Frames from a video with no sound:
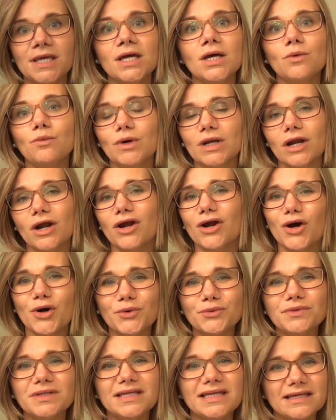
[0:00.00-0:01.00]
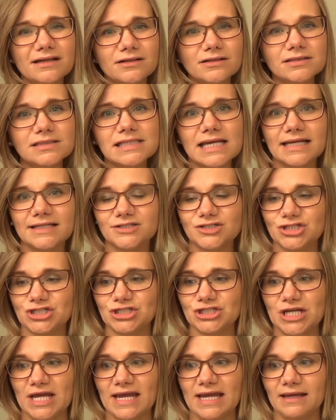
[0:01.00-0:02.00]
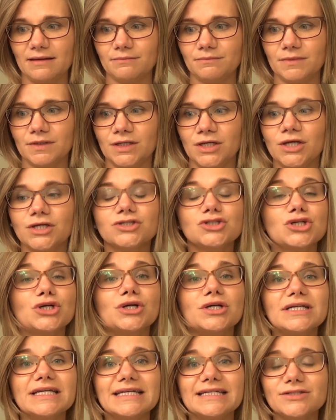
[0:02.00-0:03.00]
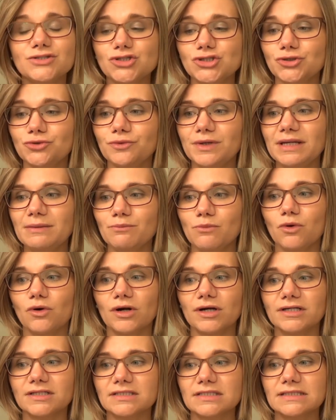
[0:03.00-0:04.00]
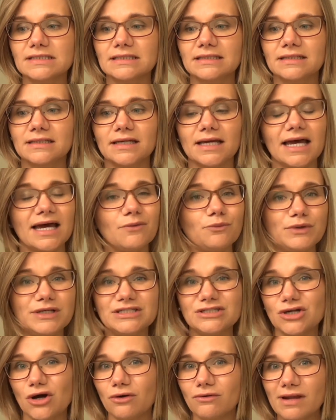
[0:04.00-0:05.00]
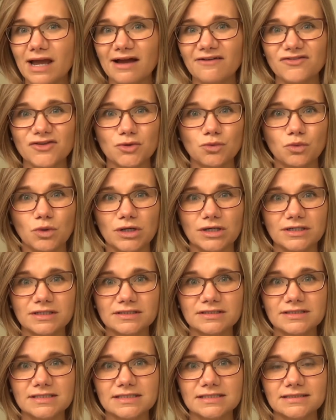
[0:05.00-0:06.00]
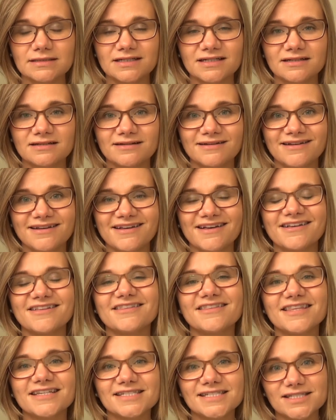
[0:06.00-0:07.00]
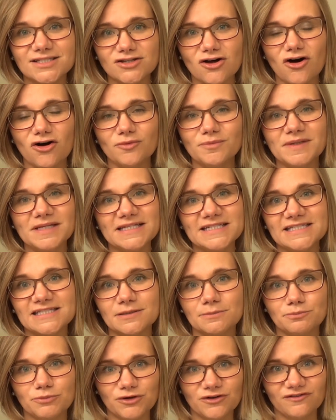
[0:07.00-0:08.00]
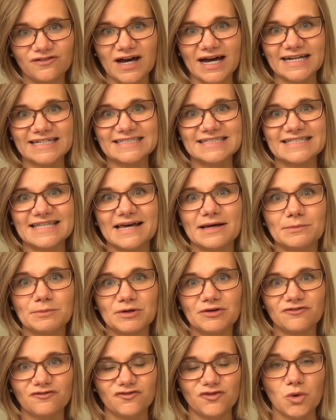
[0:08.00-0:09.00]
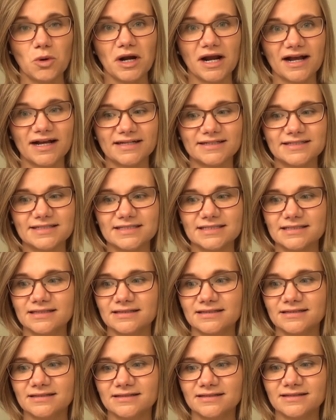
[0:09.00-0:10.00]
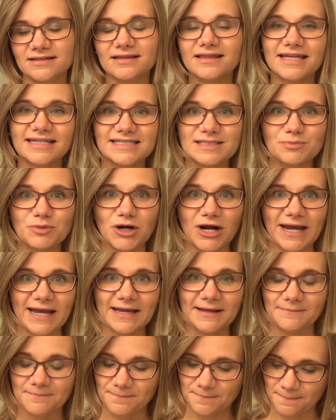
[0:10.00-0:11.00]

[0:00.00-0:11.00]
when our own guilt and shame turn into remorse and we don't have the words, the psalmist provides them for us. Let's pray.